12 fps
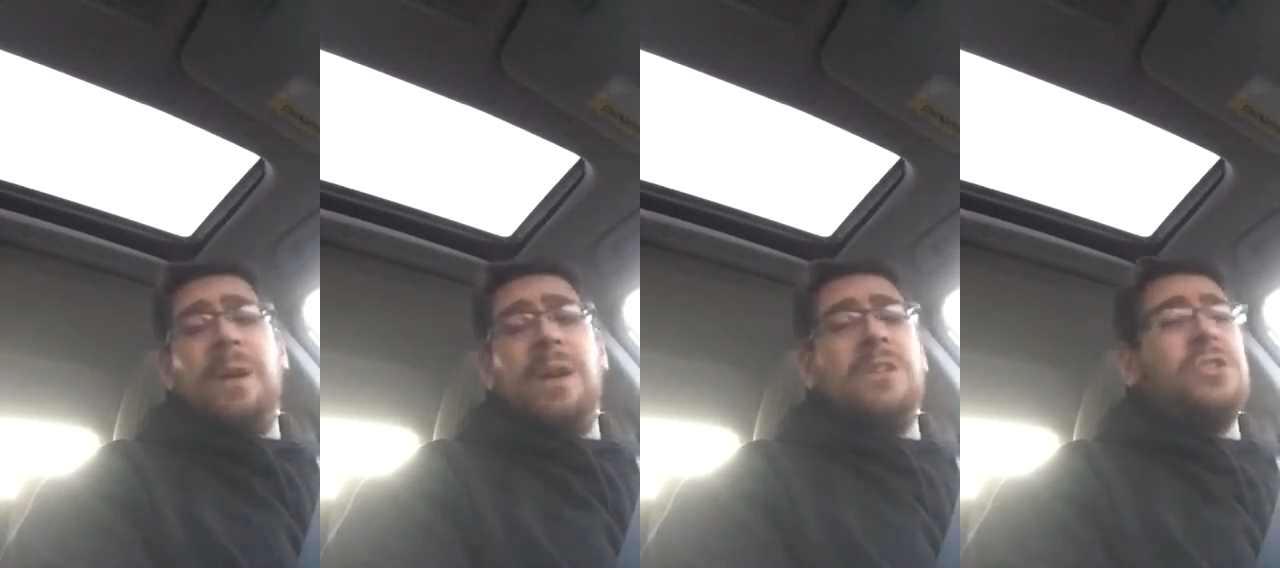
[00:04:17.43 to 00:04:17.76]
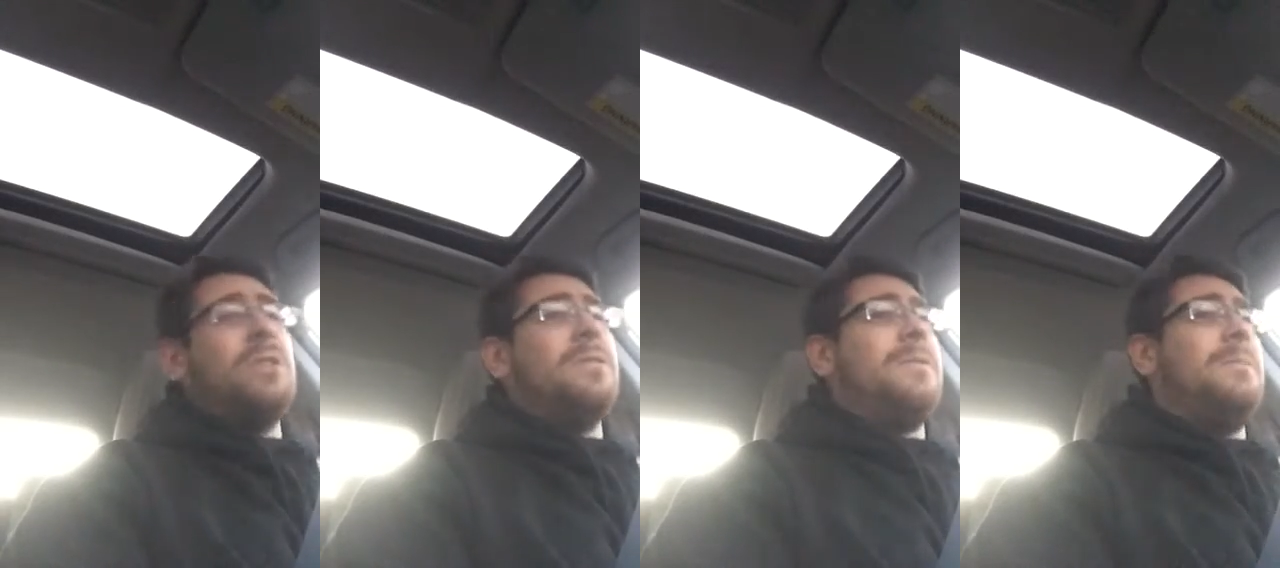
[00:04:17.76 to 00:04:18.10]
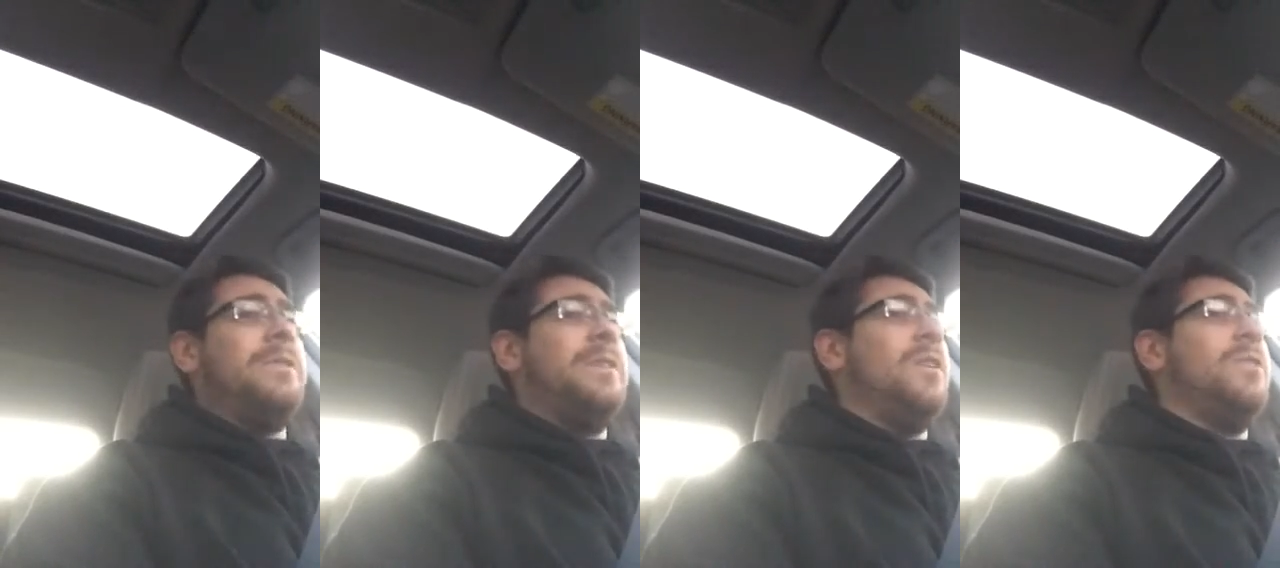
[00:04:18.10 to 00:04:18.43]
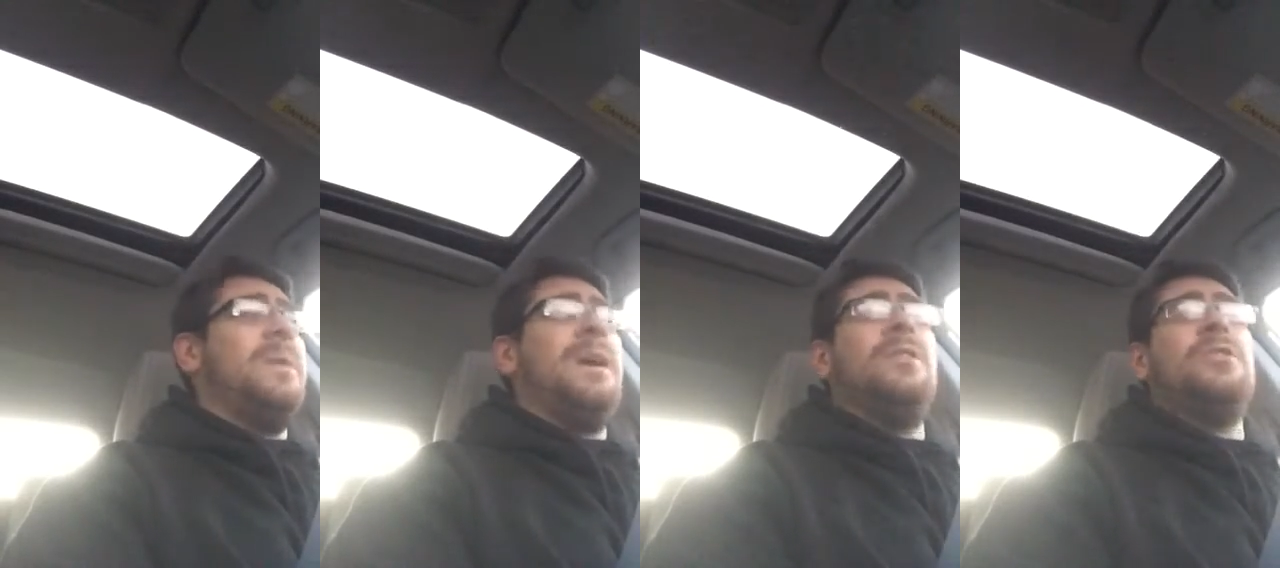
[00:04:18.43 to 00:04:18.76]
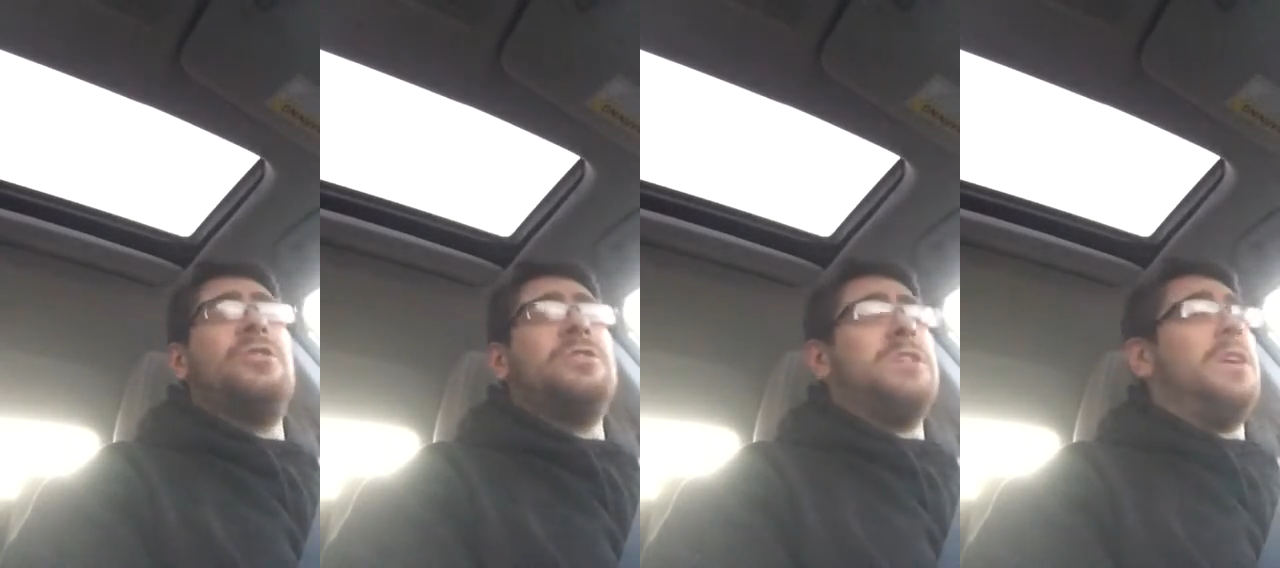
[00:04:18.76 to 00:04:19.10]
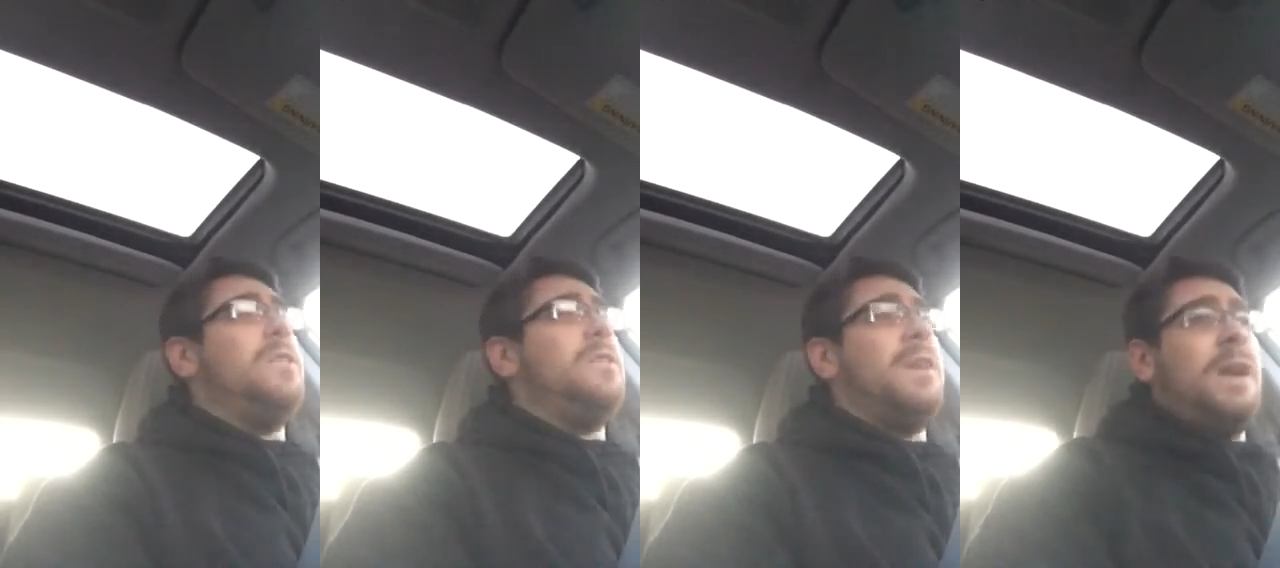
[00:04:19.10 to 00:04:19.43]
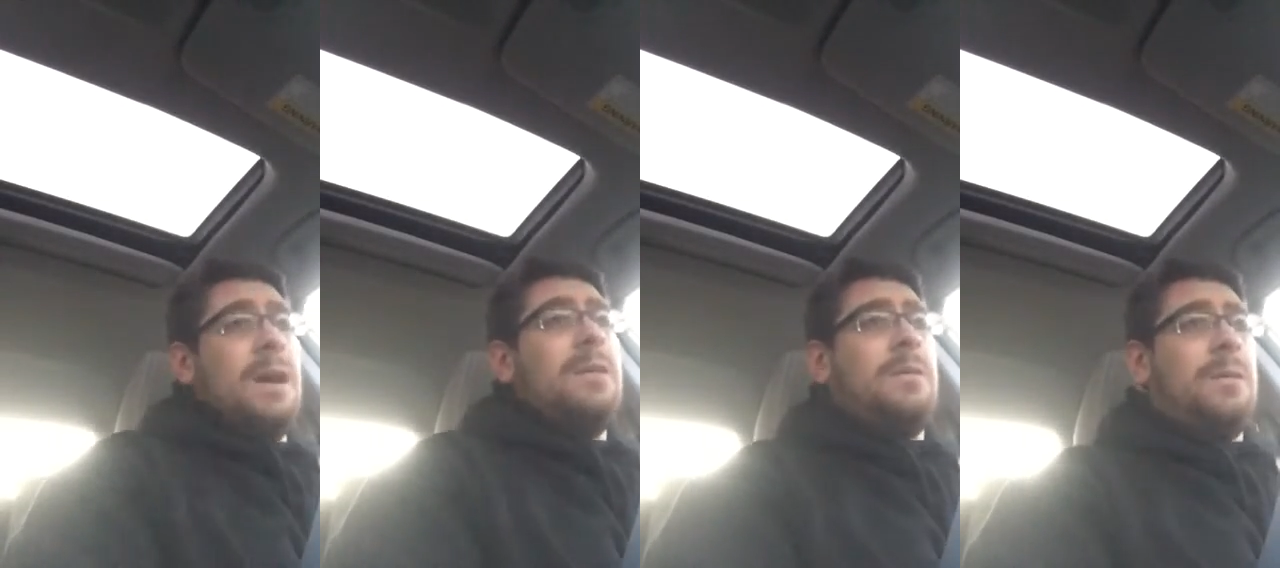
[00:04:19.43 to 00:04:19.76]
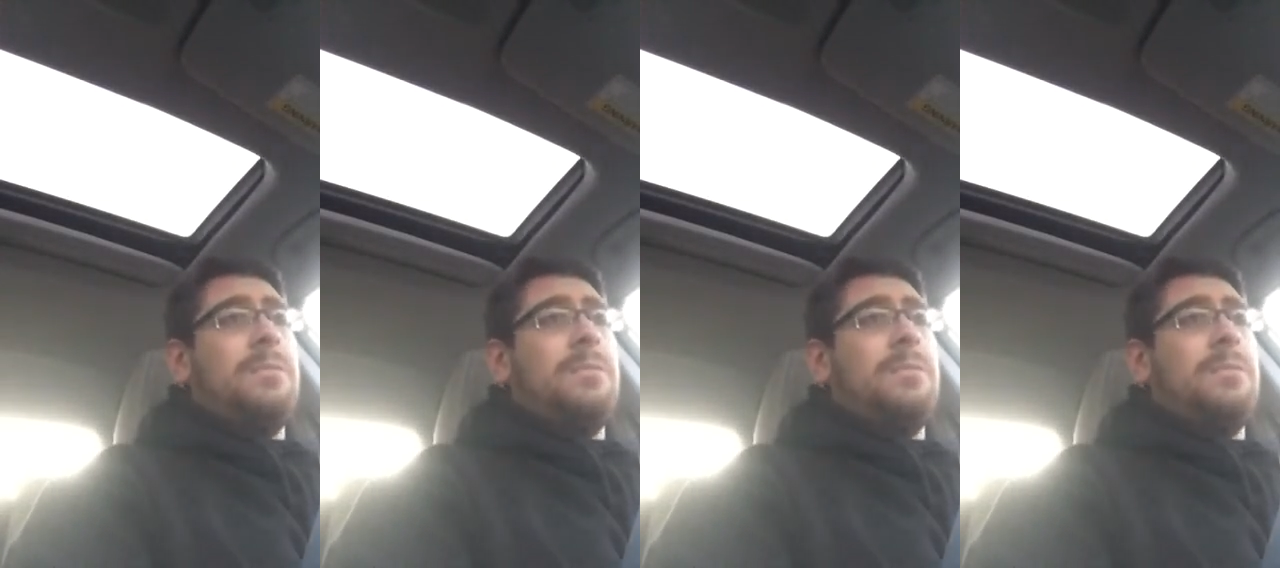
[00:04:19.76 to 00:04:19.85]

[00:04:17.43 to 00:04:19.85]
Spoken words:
manager. The sales manager says, yeah,